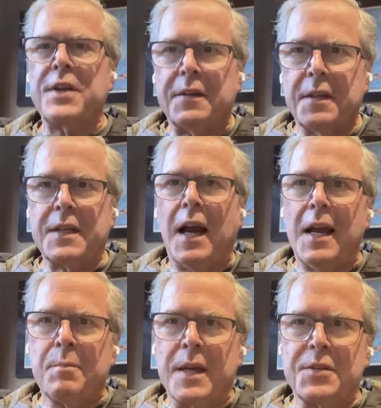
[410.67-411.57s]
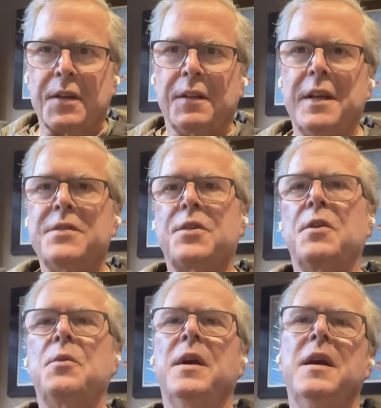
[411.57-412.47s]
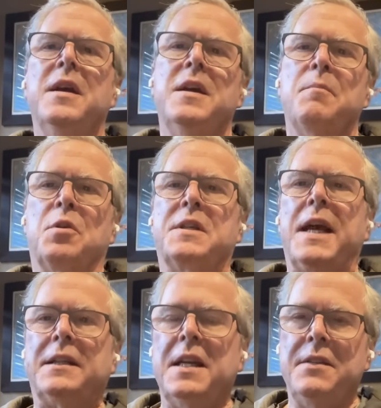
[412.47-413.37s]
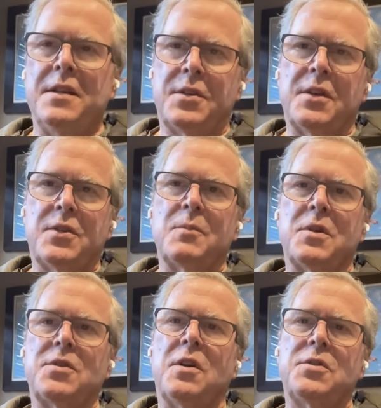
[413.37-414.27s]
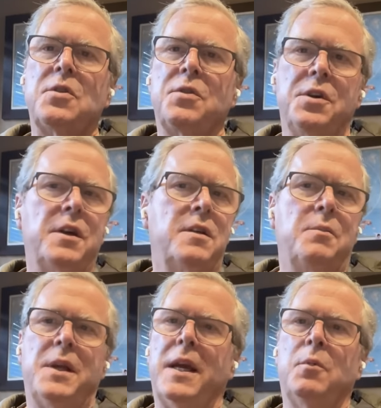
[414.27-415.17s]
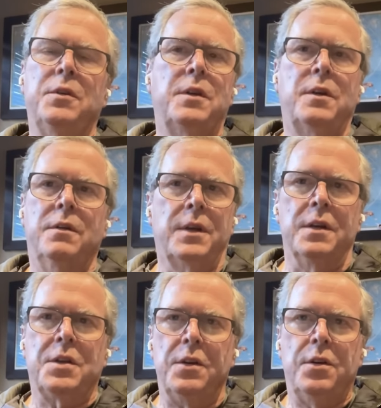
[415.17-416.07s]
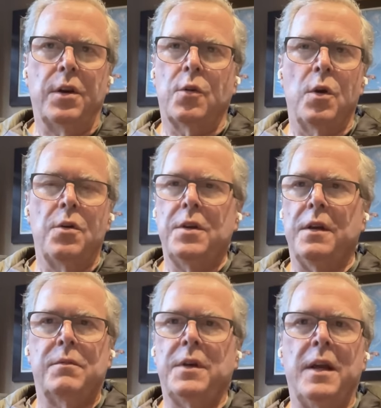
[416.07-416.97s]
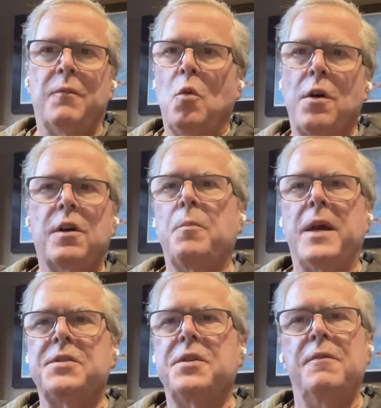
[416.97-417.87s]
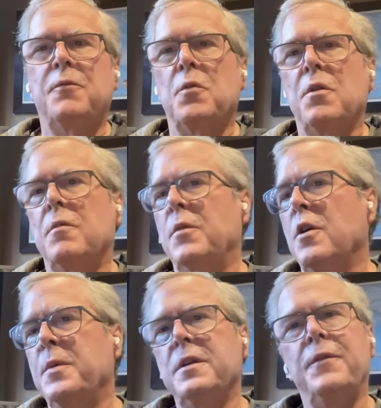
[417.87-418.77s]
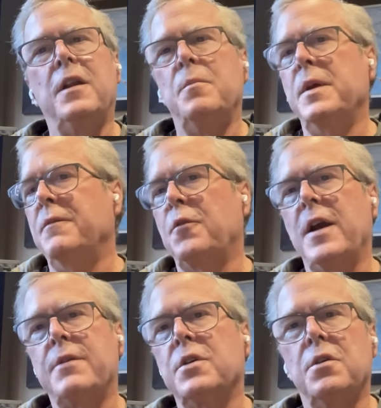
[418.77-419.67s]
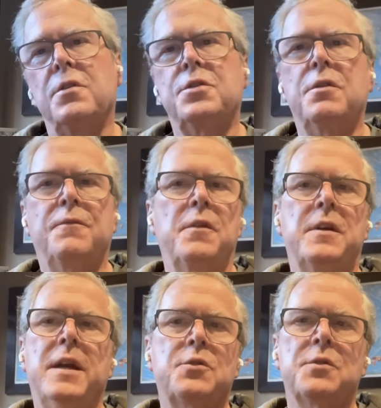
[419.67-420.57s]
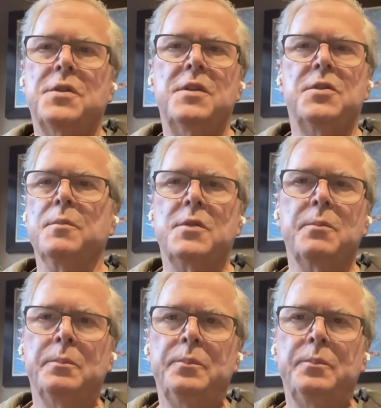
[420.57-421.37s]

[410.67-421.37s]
goes out to tide basically. So protecting these systems is also good to be able to continue to grow to, to have water capacity for urban development for agriculture and for the natural systems